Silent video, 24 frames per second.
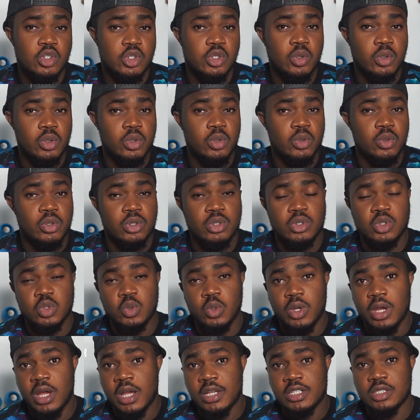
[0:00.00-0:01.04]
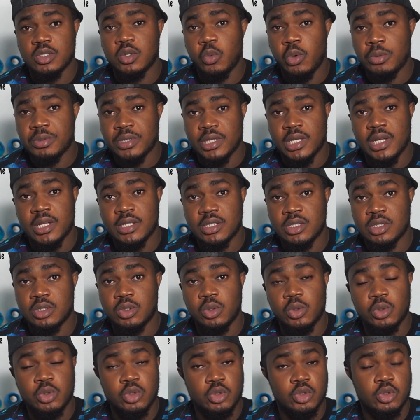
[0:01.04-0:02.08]
show you is to ask websites
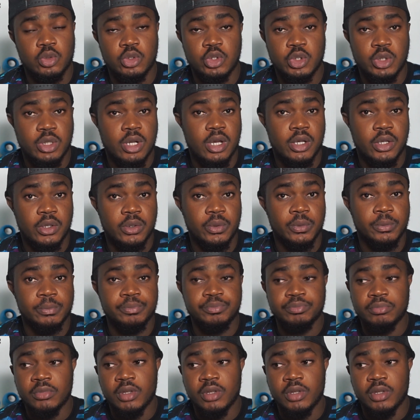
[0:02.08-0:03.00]
not to track you.